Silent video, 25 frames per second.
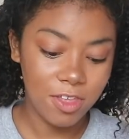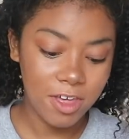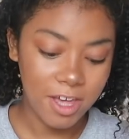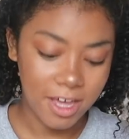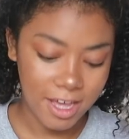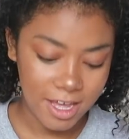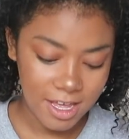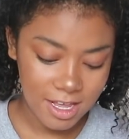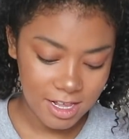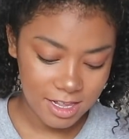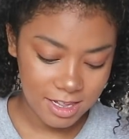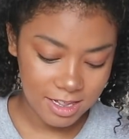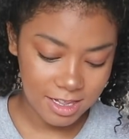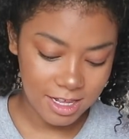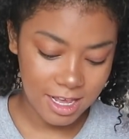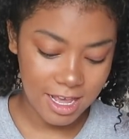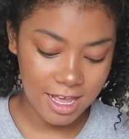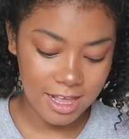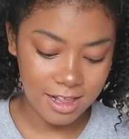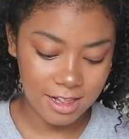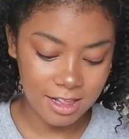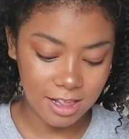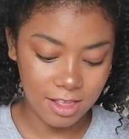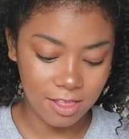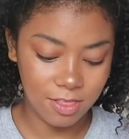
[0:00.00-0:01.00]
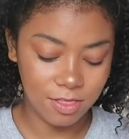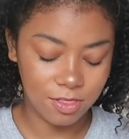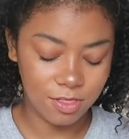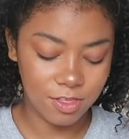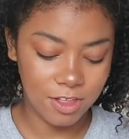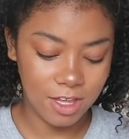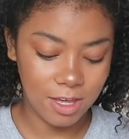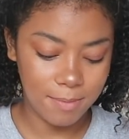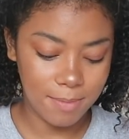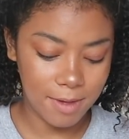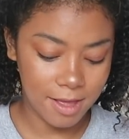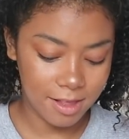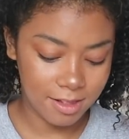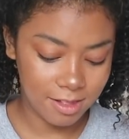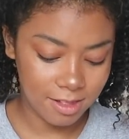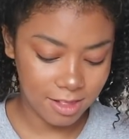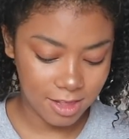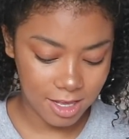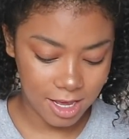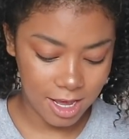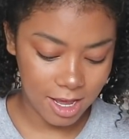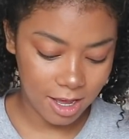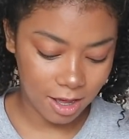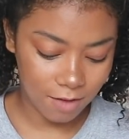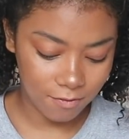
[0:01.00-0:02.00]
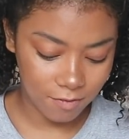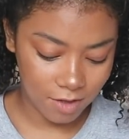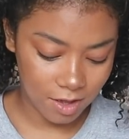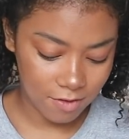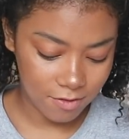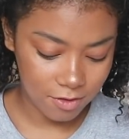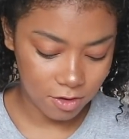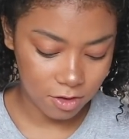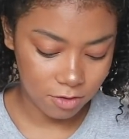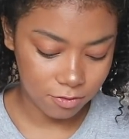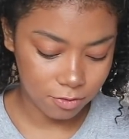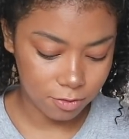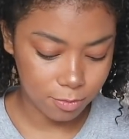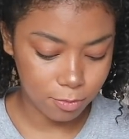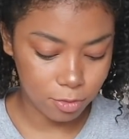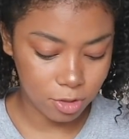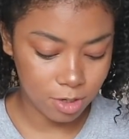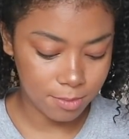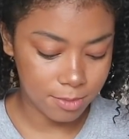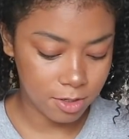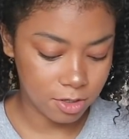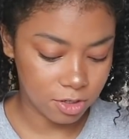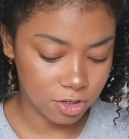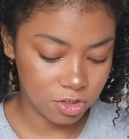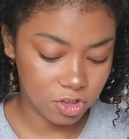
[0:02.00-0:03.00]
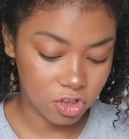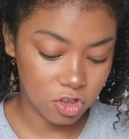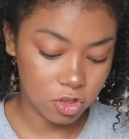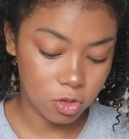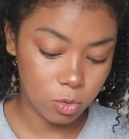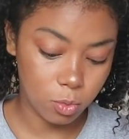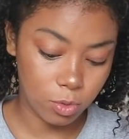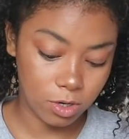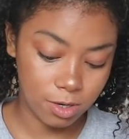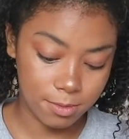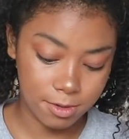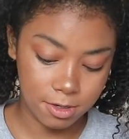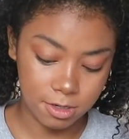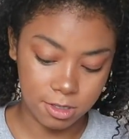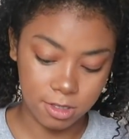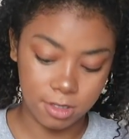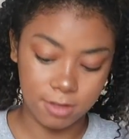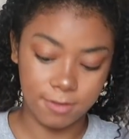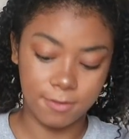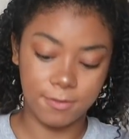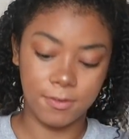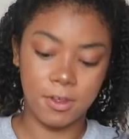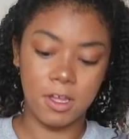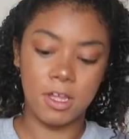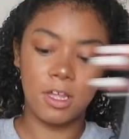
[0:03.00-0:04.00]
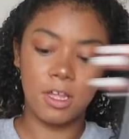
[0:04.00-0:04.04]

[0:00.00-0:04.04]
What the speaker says: this is the best thing I've ever got from Primark, I swear in my life.